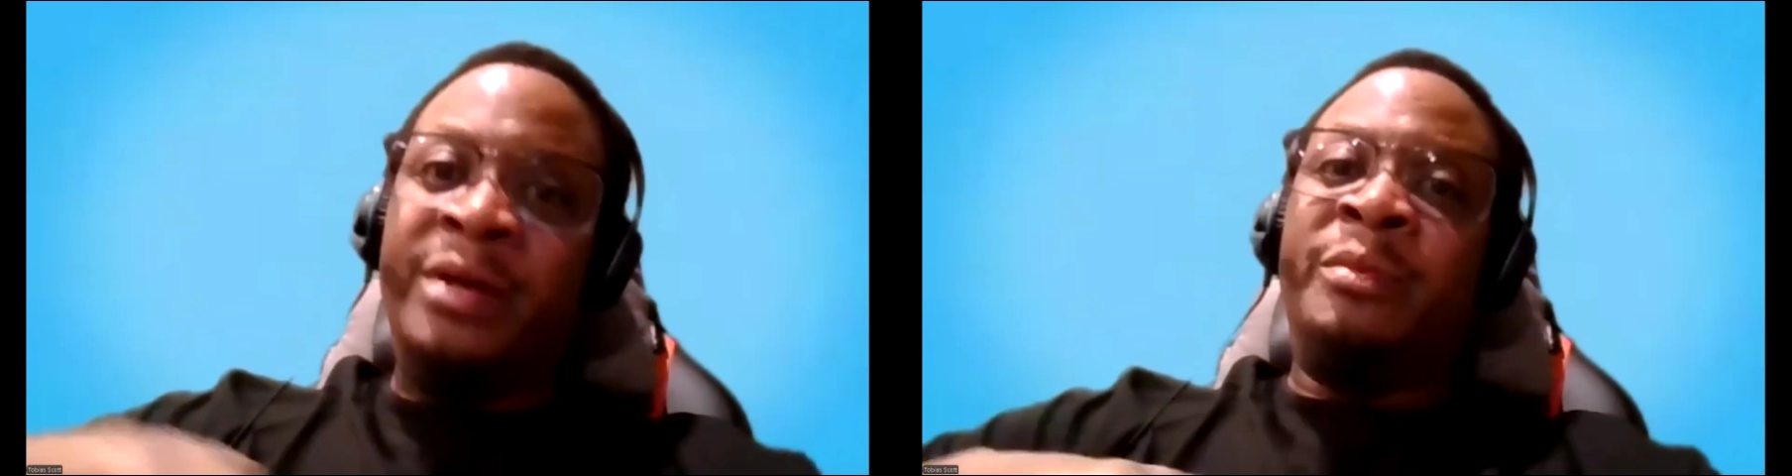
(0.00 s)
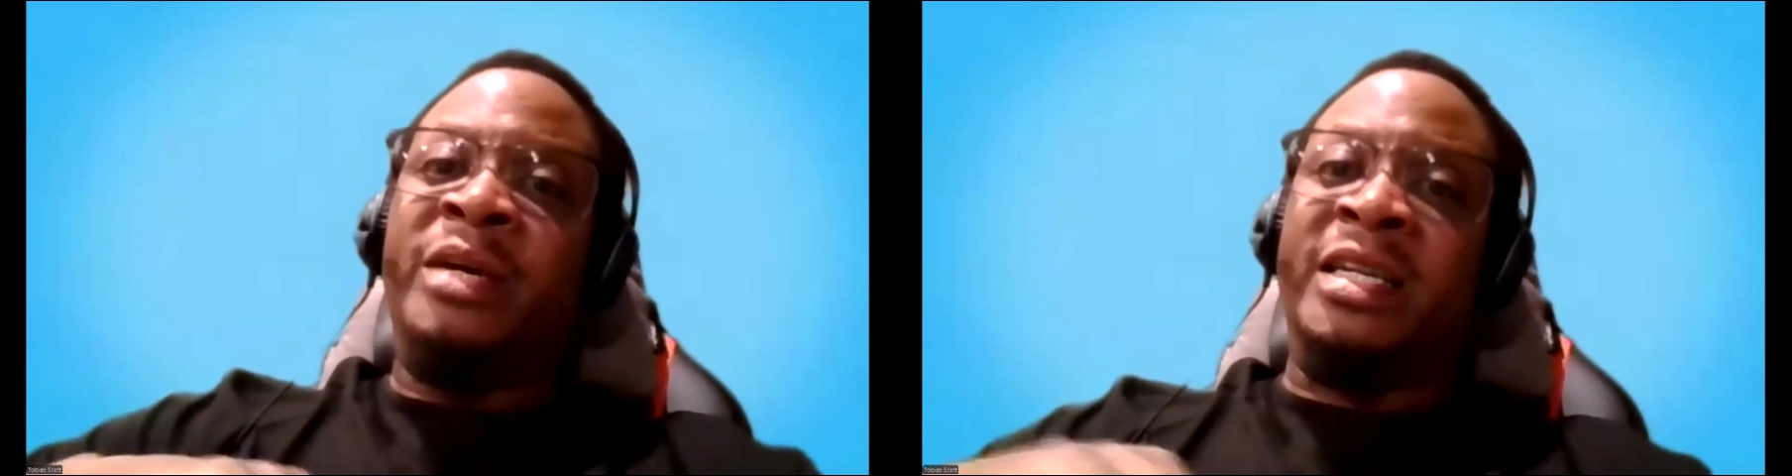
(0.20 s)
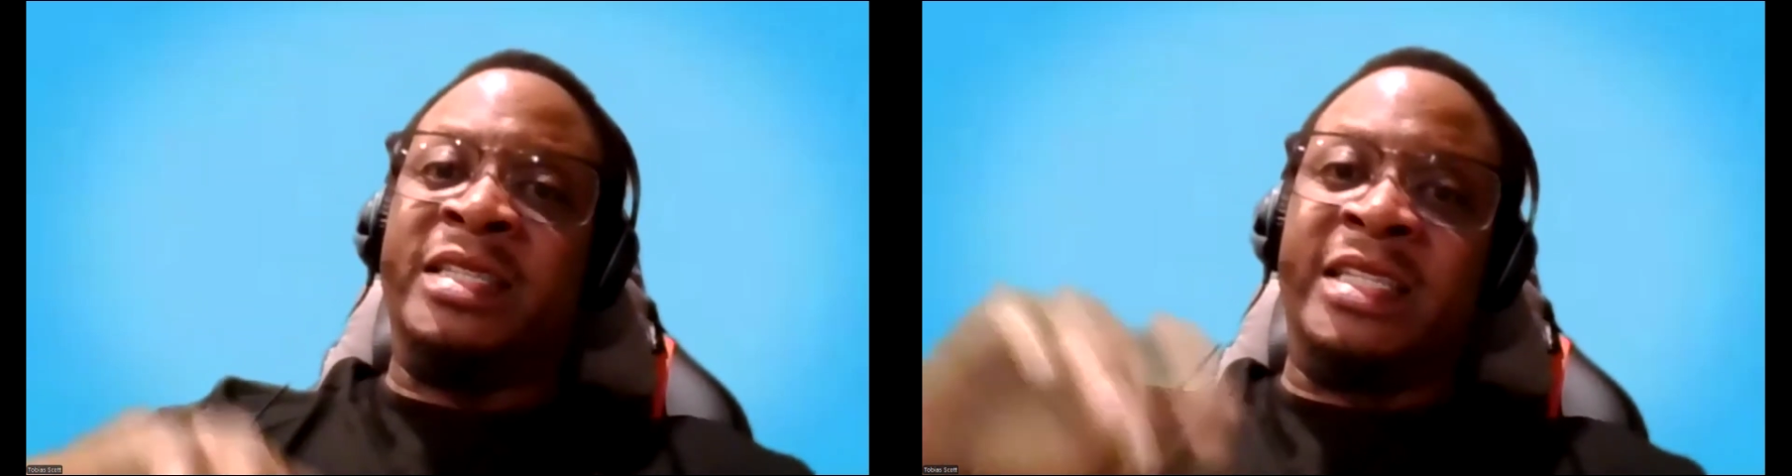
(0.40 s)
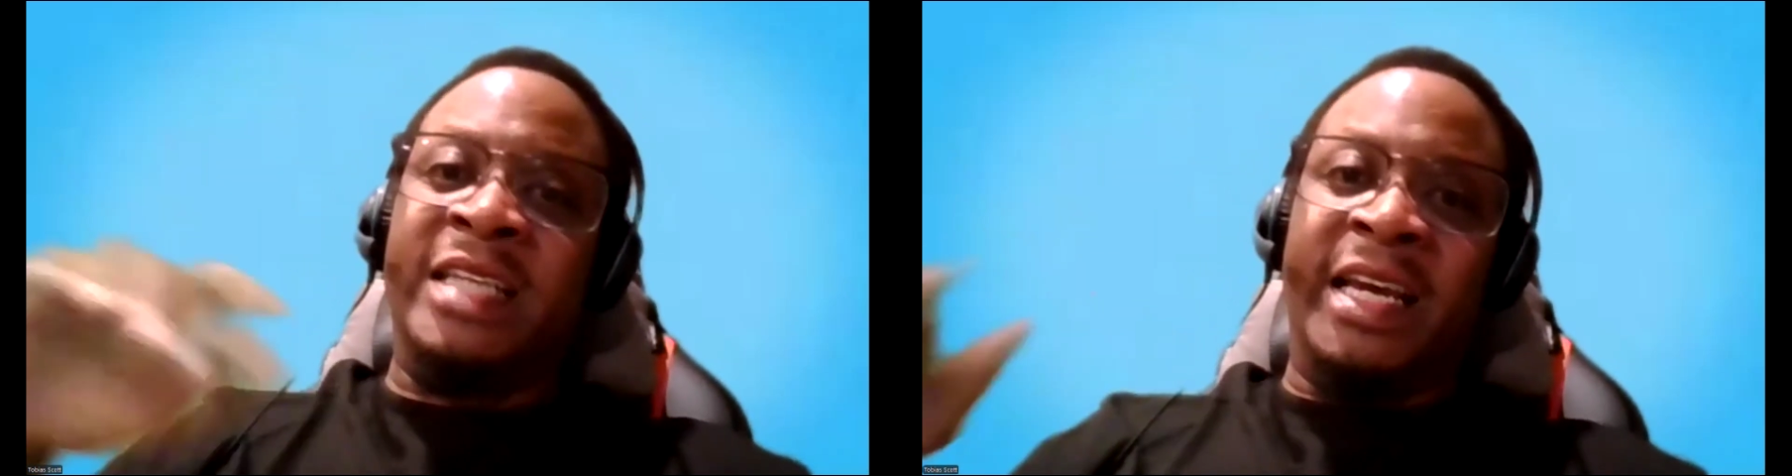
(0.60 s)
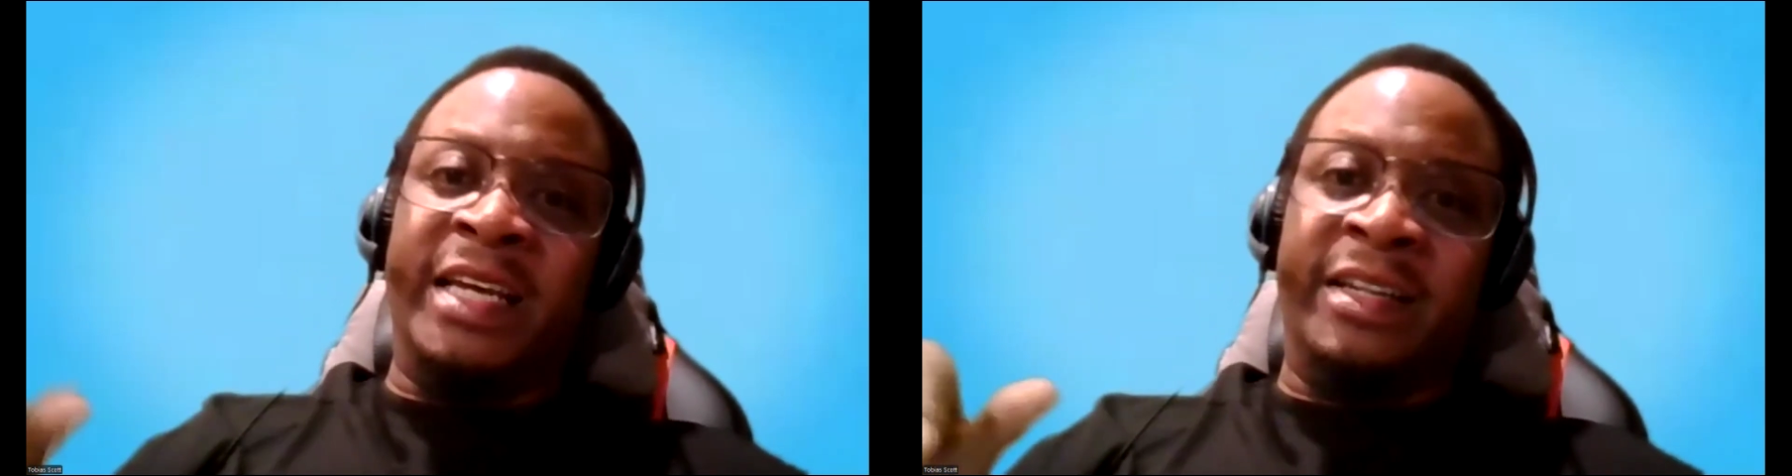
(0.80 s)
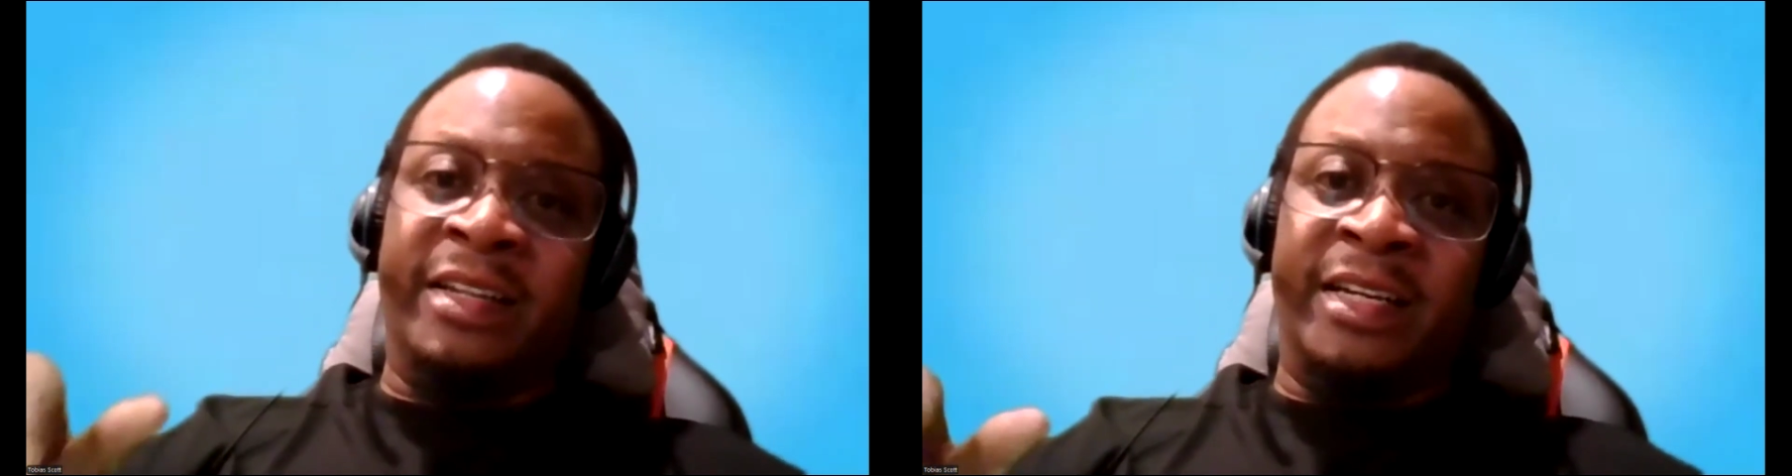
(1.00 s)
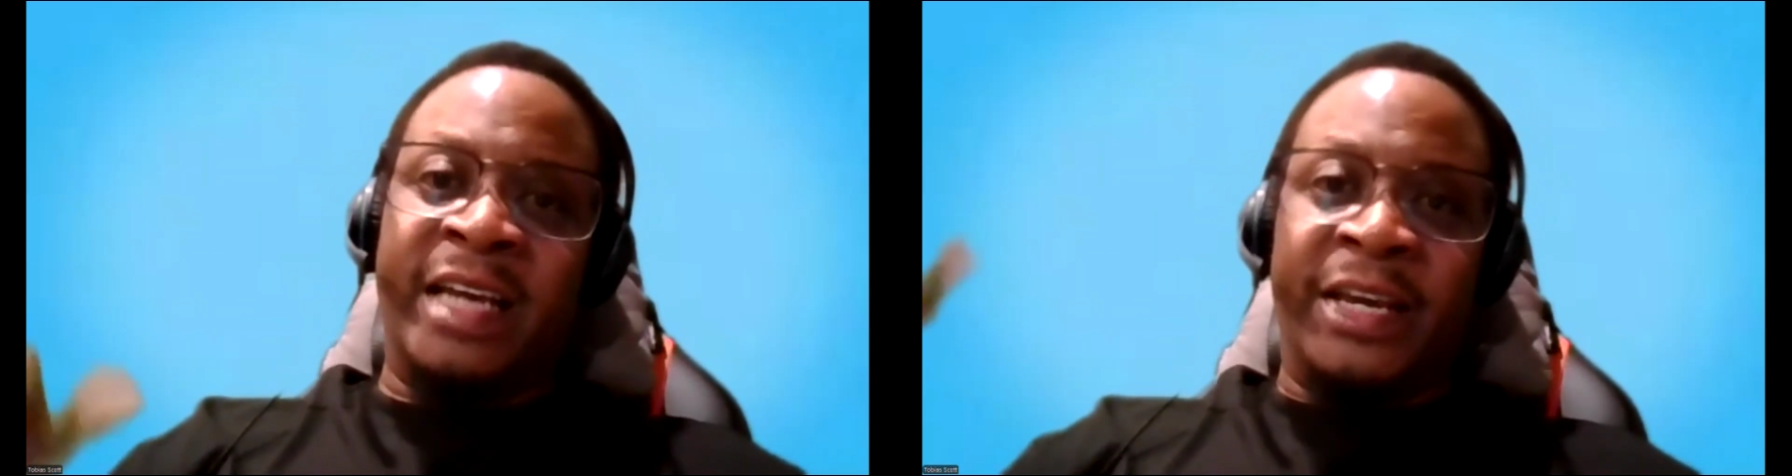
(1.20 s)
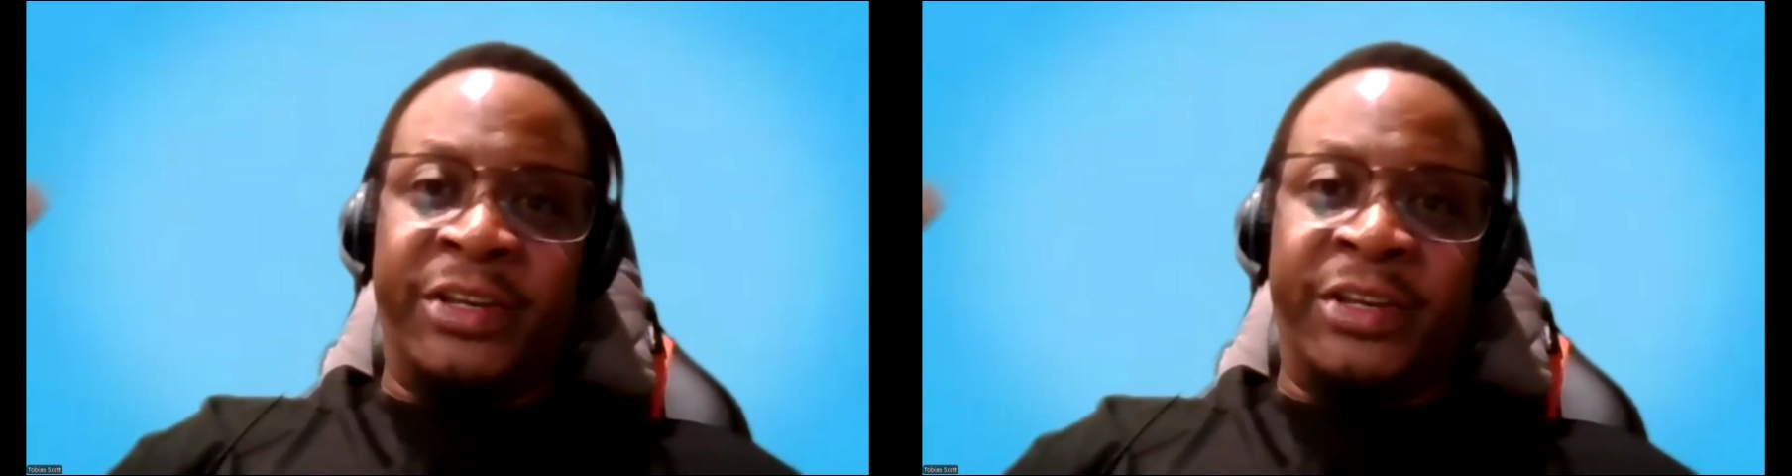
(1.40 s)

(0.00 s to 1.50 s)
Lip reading: because at the end of the day,